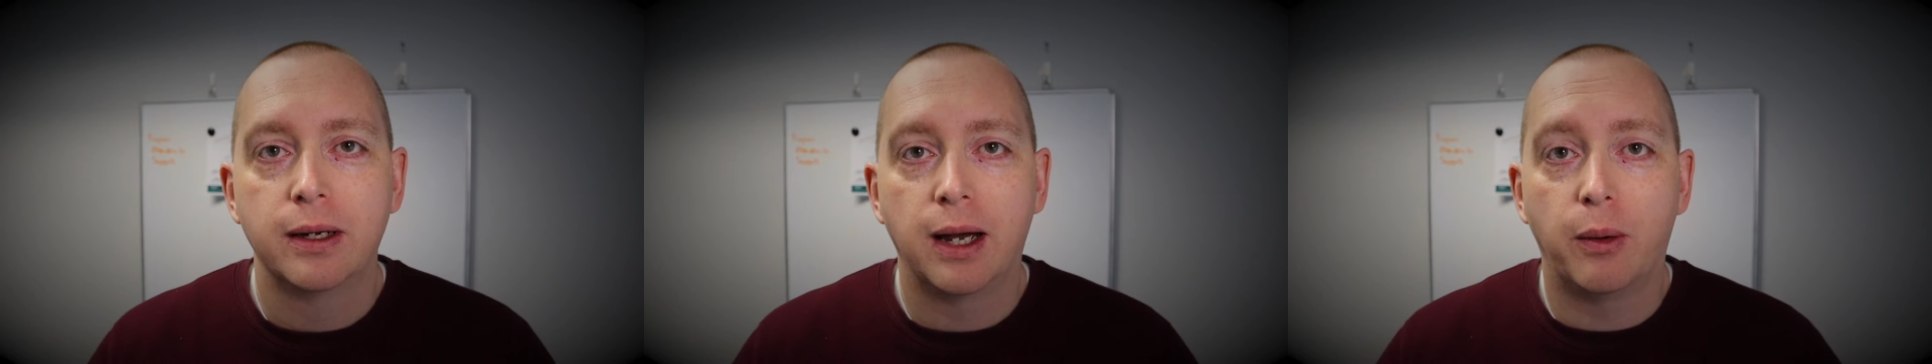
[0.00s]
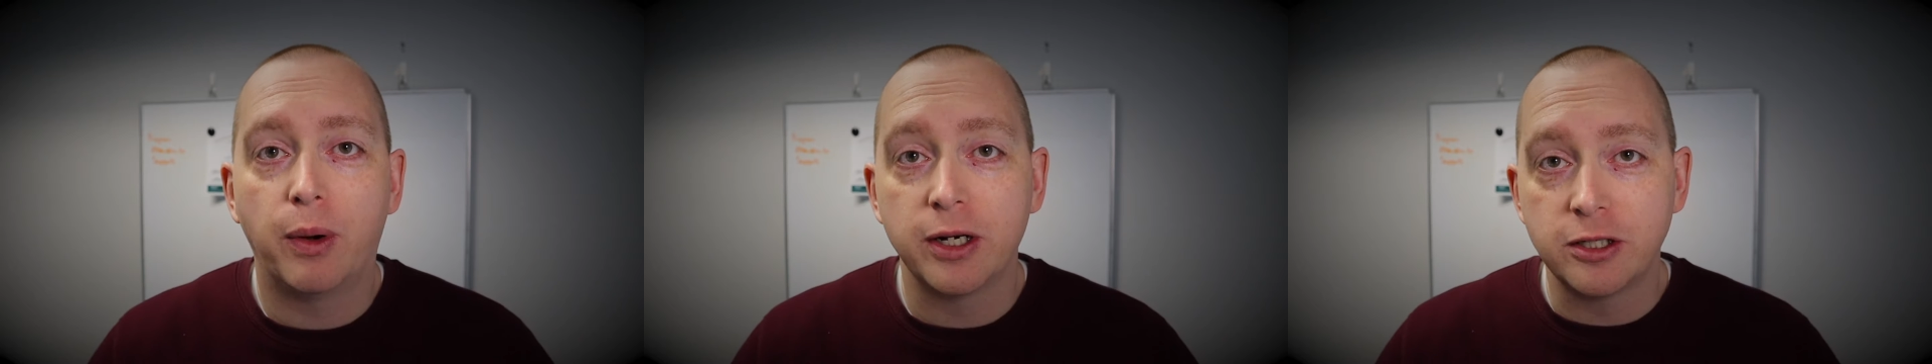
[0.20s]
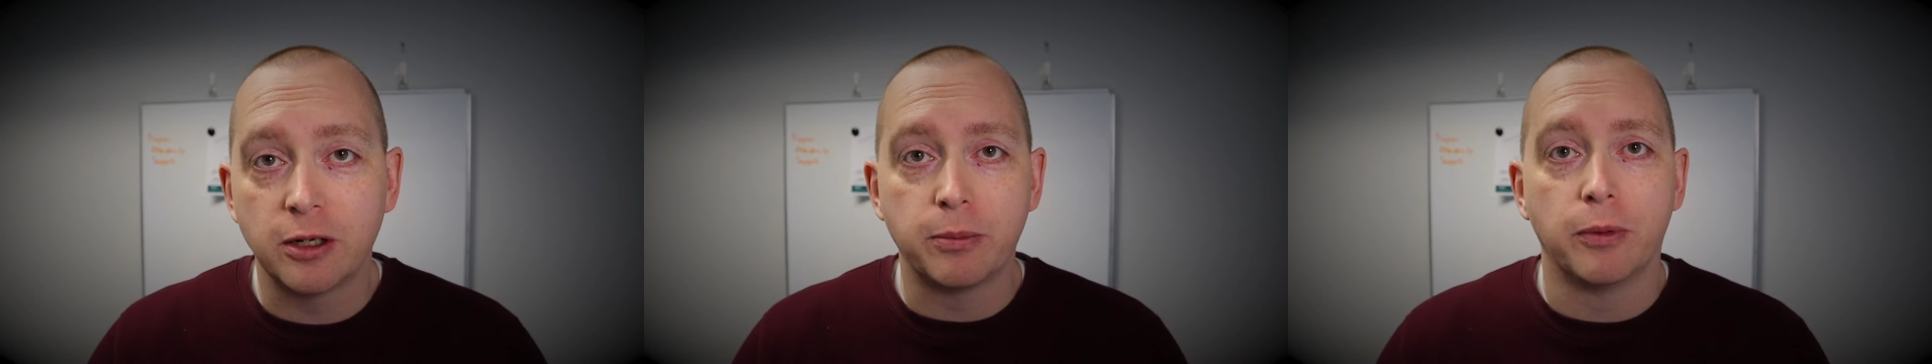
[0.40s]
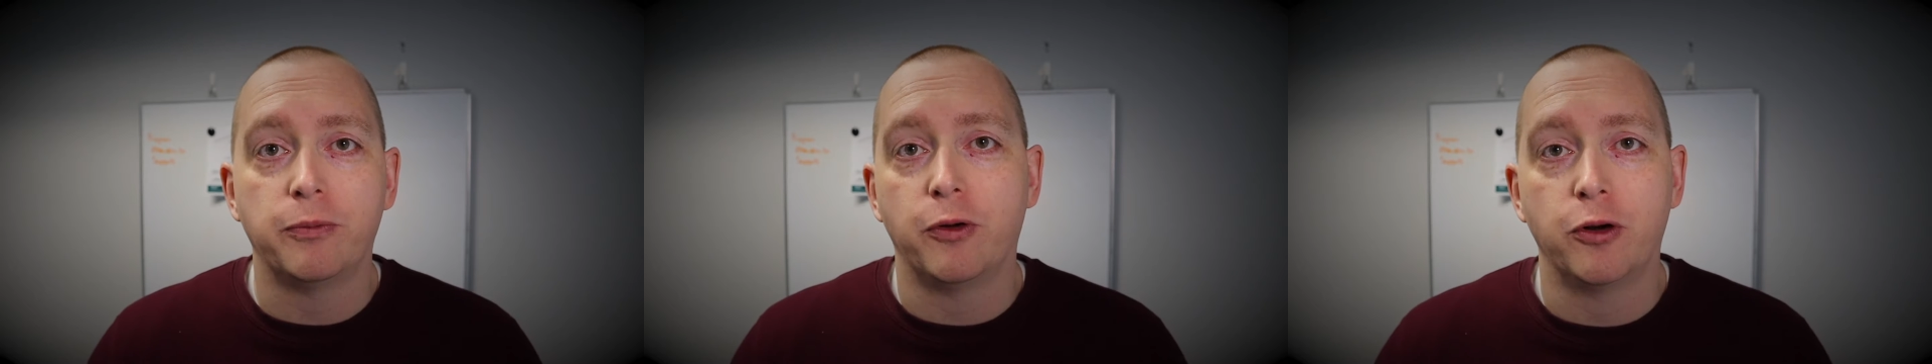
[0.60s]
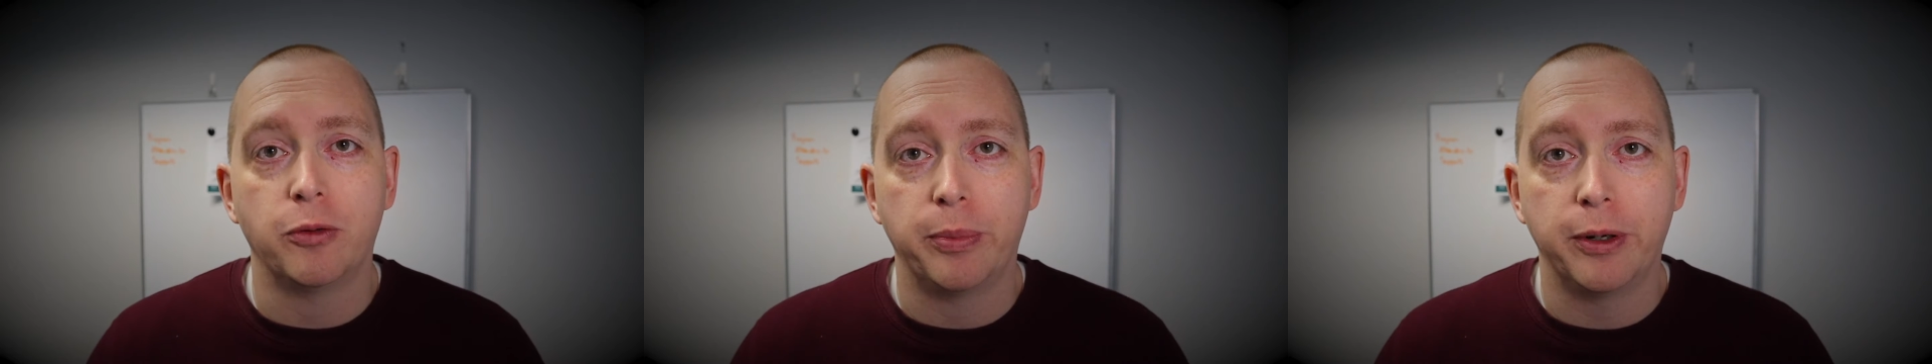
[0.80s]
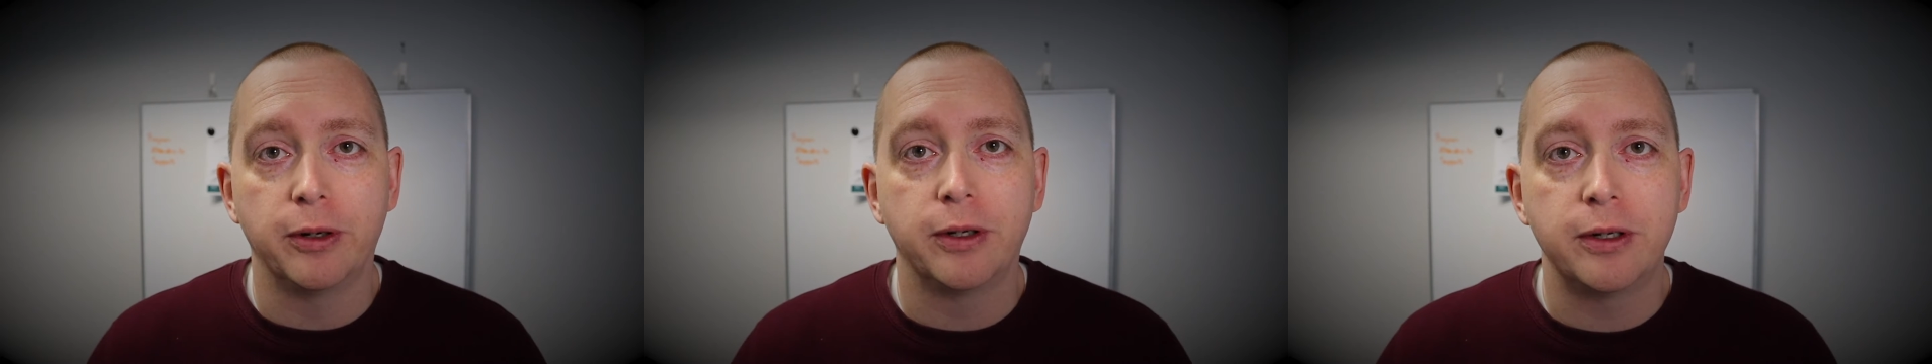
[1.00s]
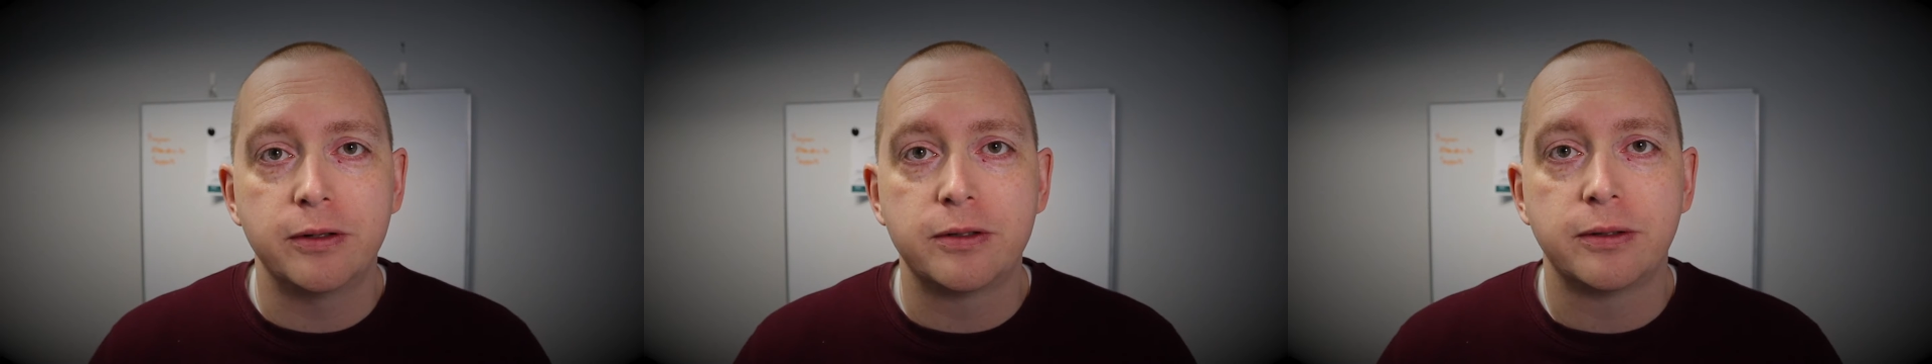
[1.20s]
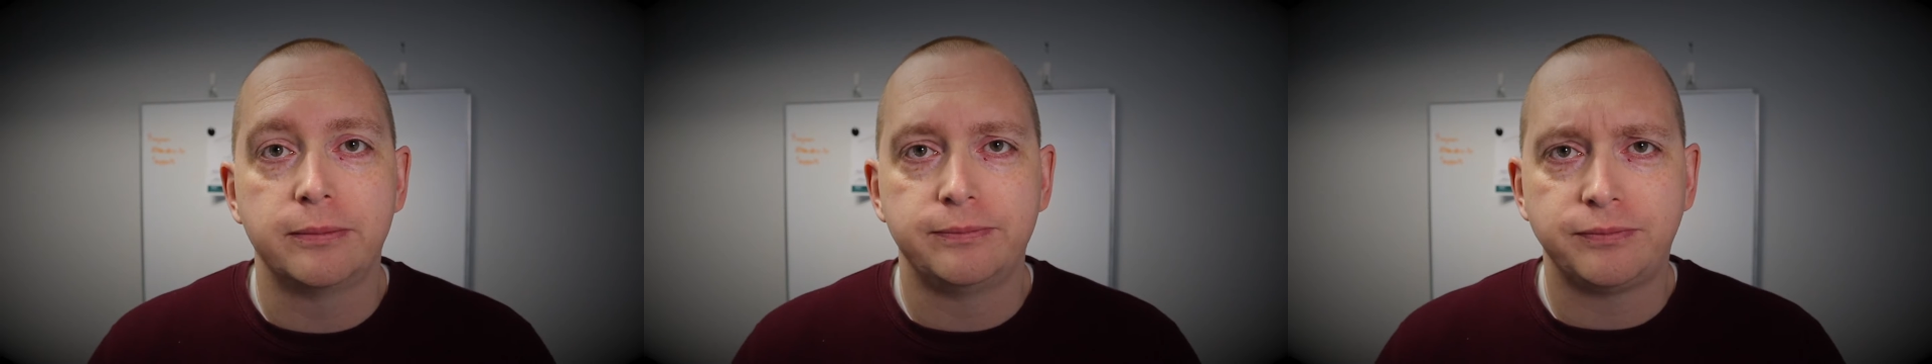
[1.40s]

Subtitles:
I want to talk about vulnerabilities.